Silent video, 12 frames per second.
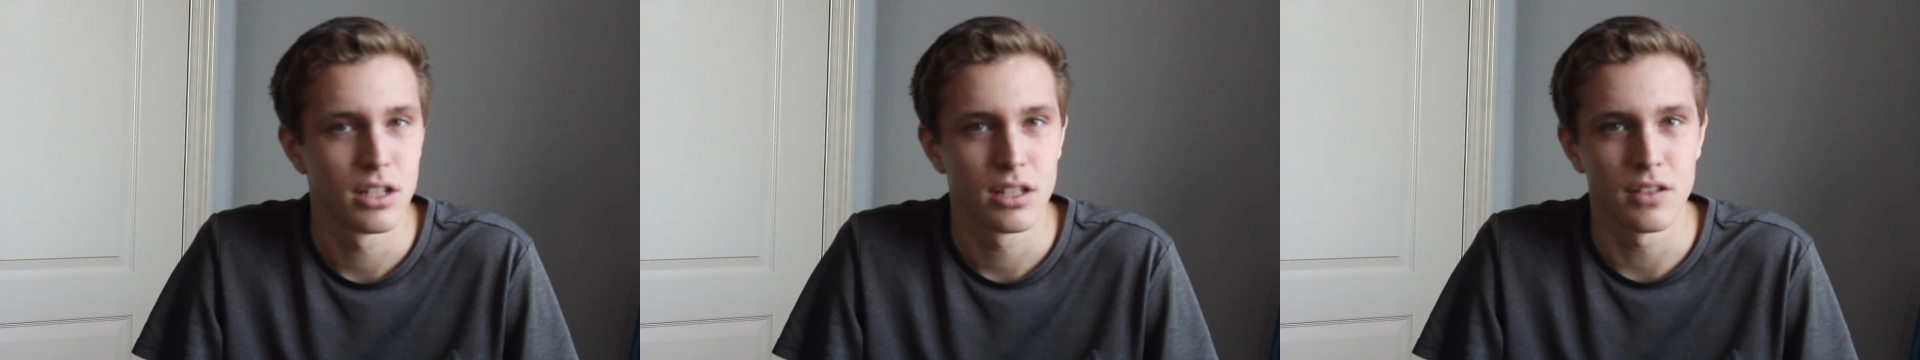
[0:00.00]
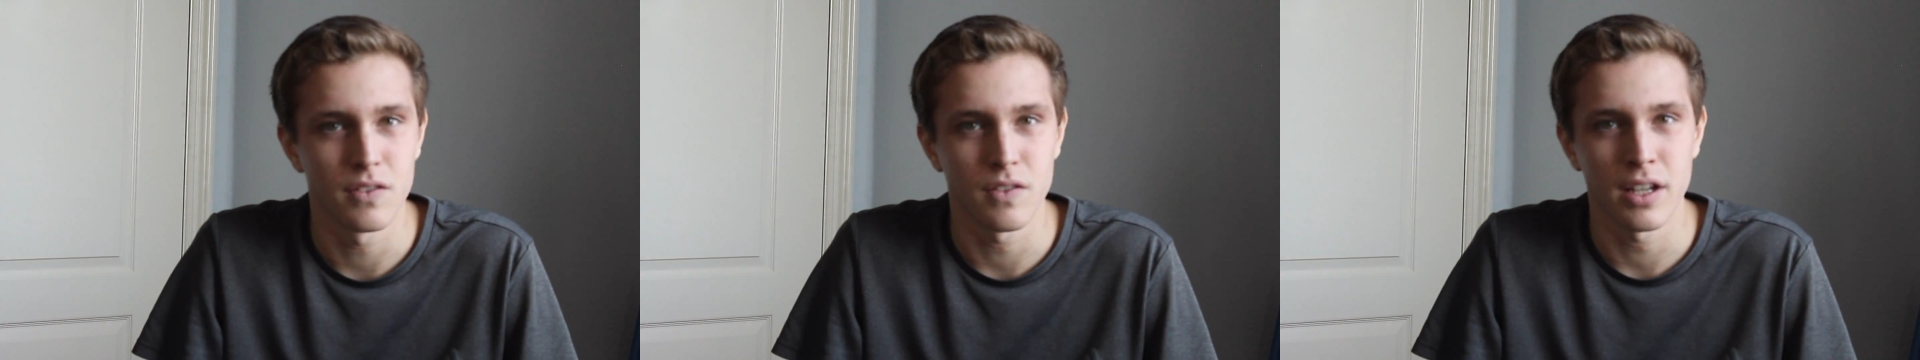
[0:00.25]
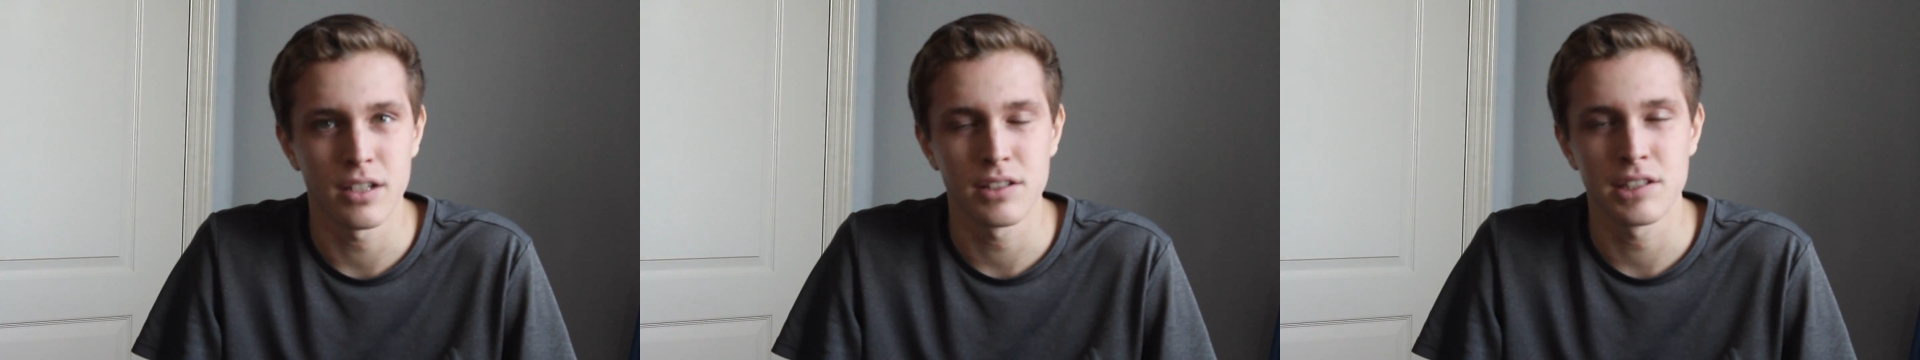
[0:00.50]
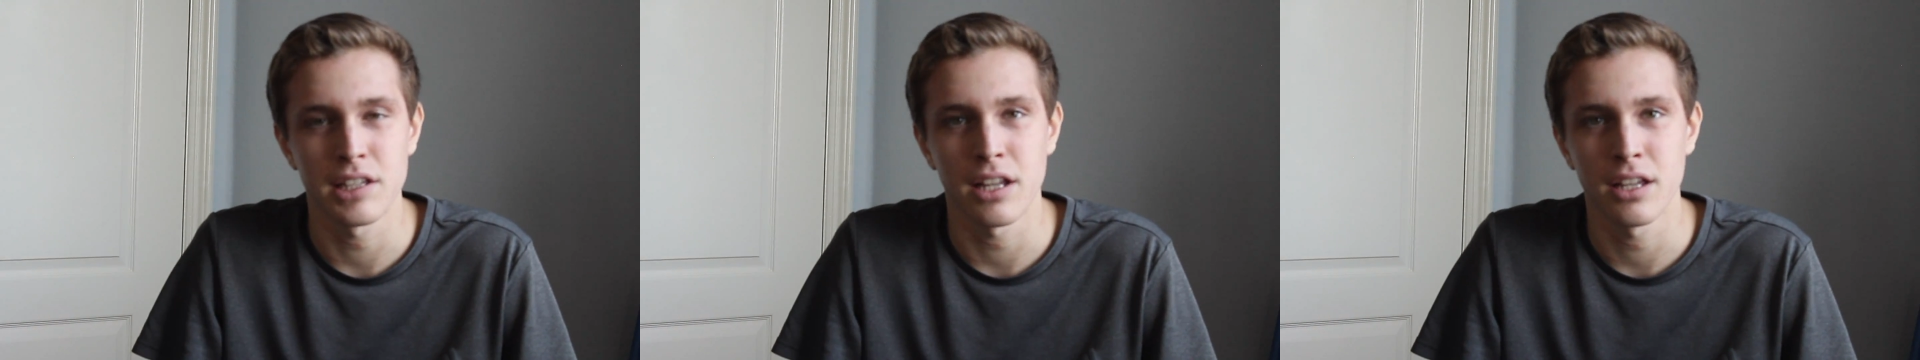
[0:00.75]
The final
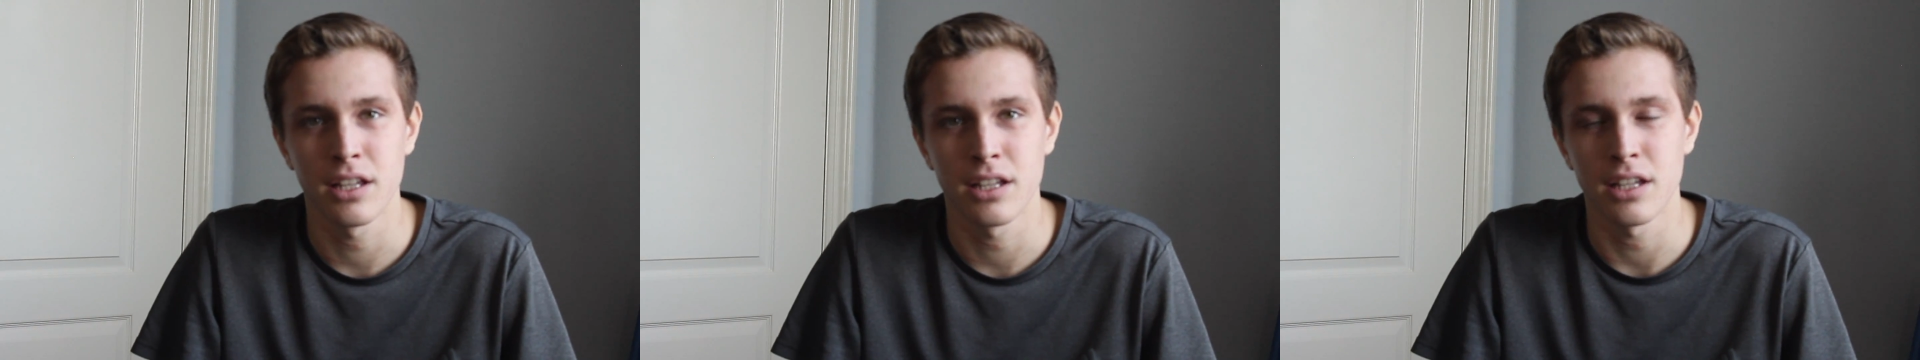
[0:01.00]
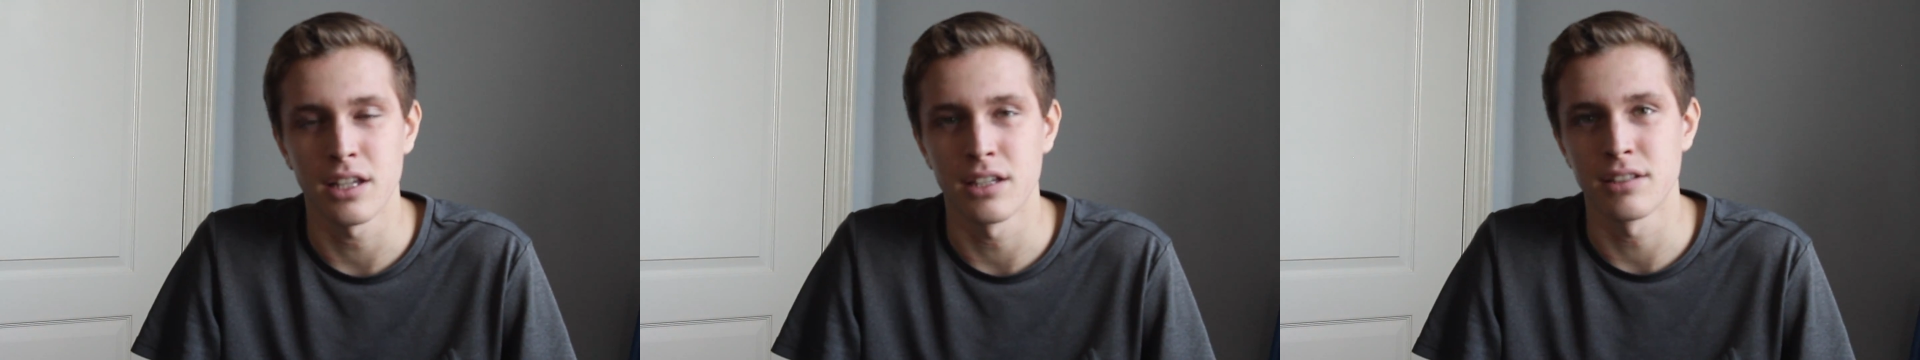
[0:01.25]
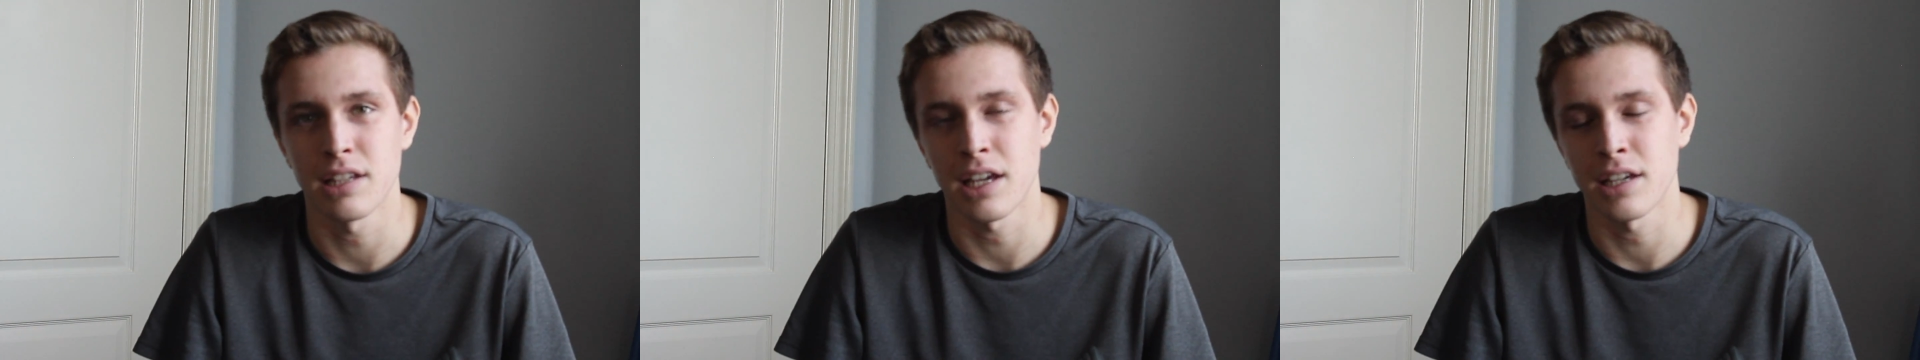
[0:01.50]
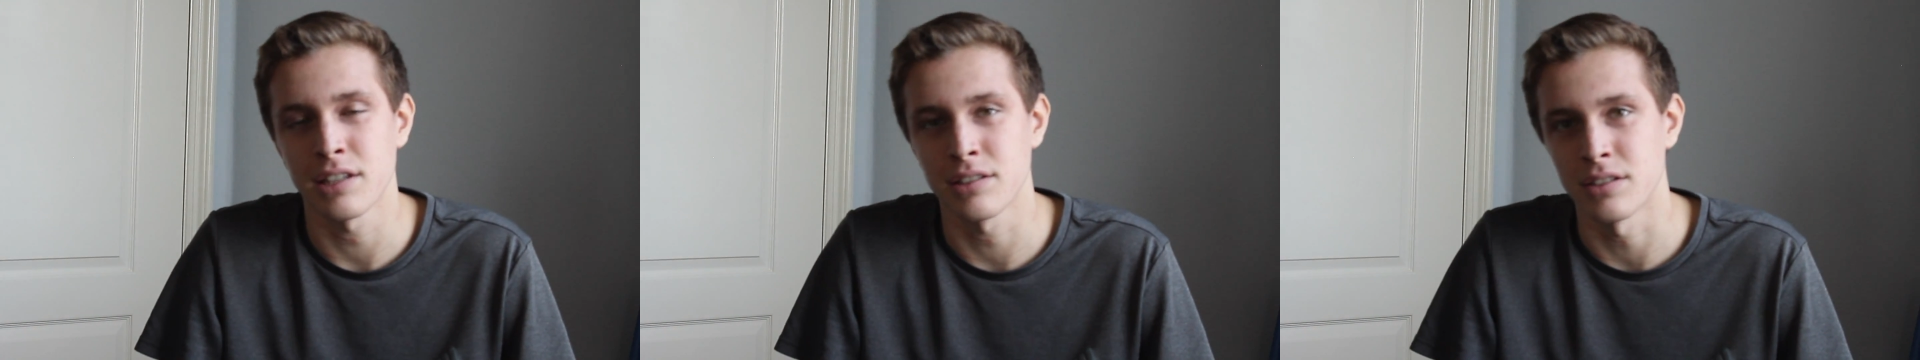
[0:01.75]
setting is
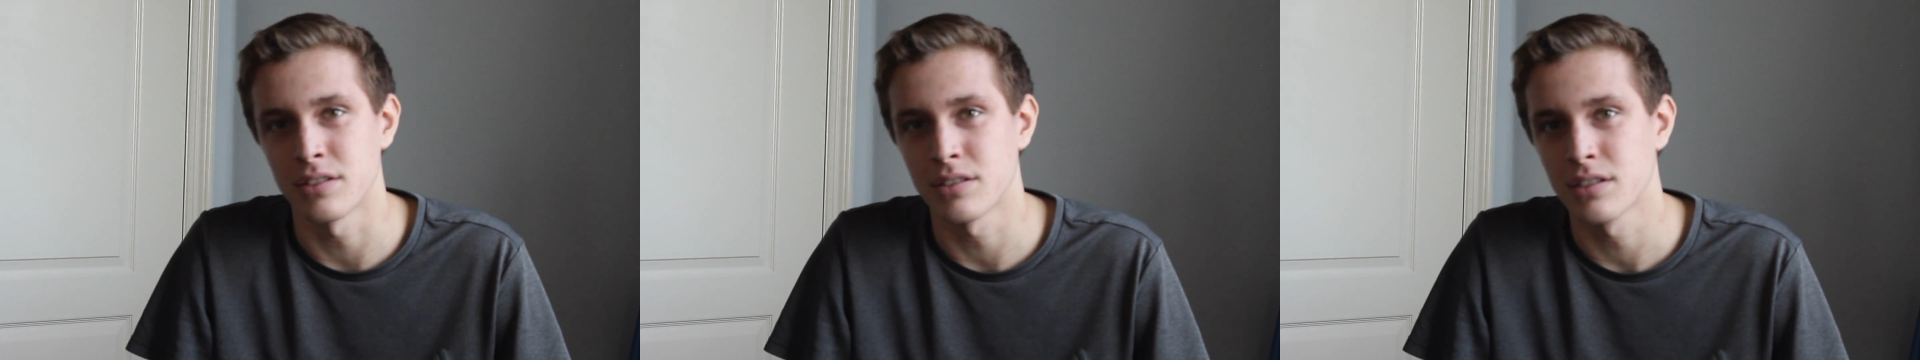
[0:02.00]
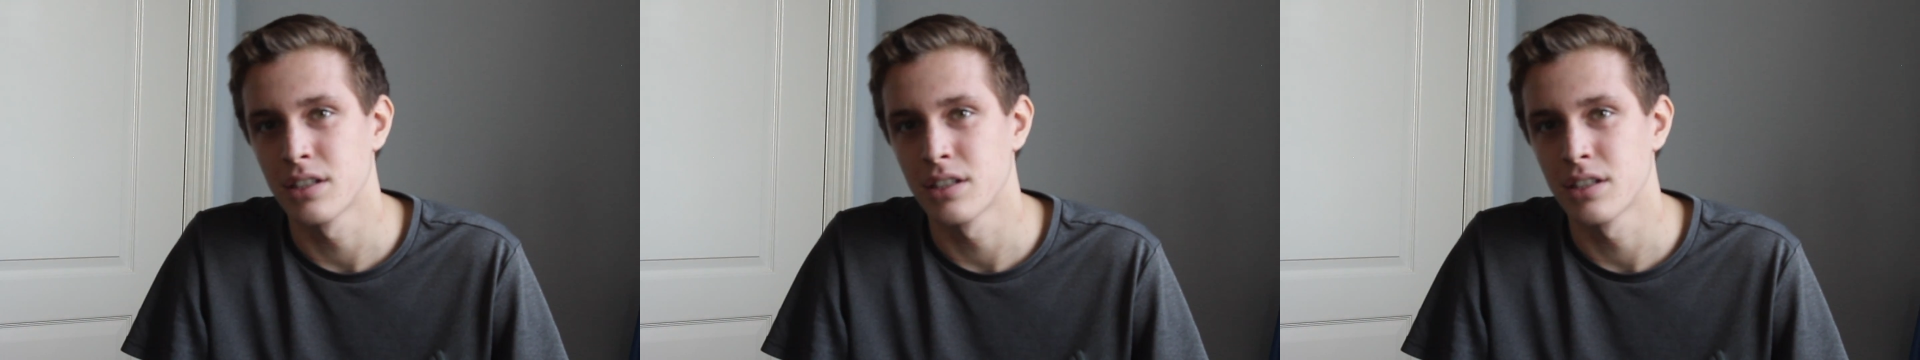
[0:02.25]
ISO.